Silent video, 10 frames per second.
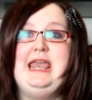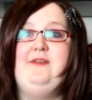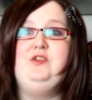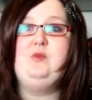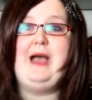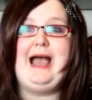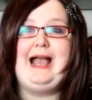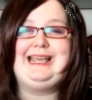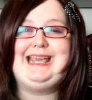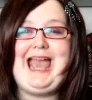If you
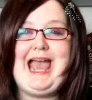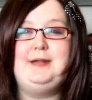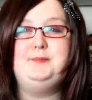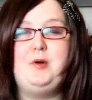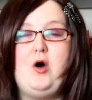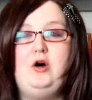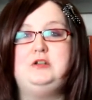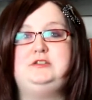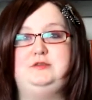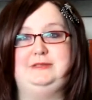can
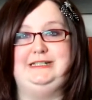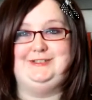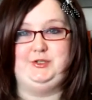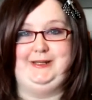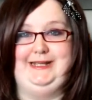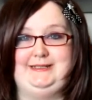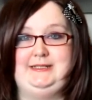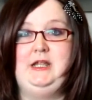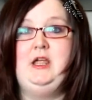possibly do it,